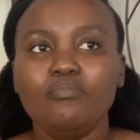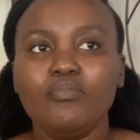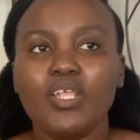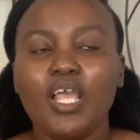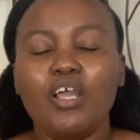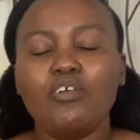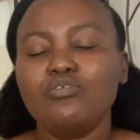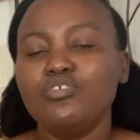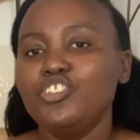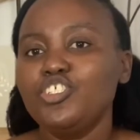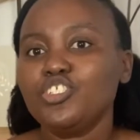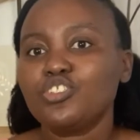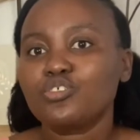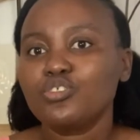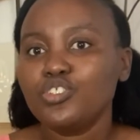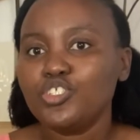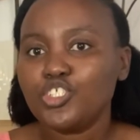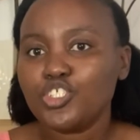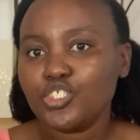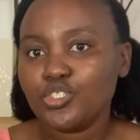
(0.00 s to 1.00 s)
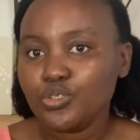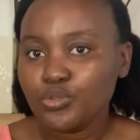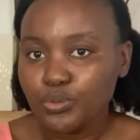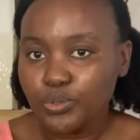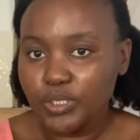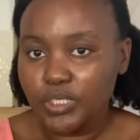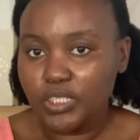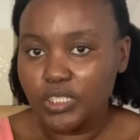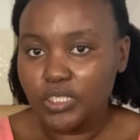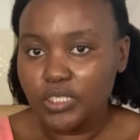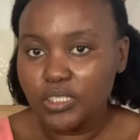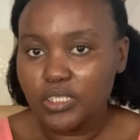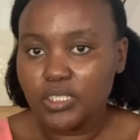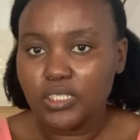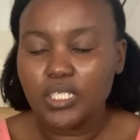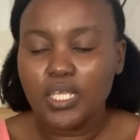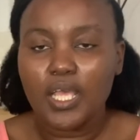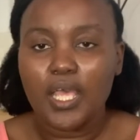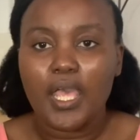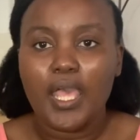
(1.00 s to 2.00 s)
I could just continue with
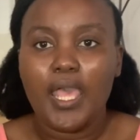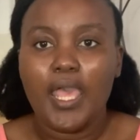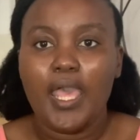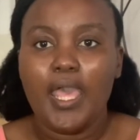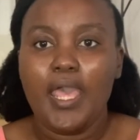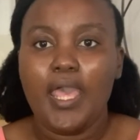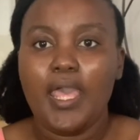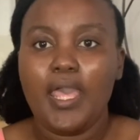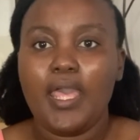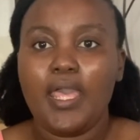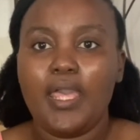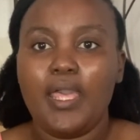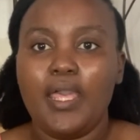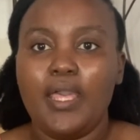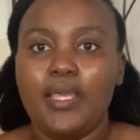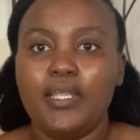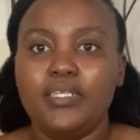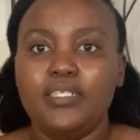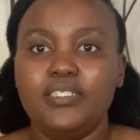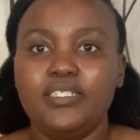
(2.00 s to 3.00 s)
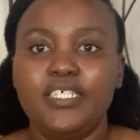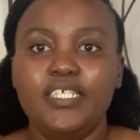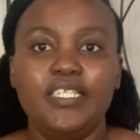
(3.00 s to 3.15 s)
it and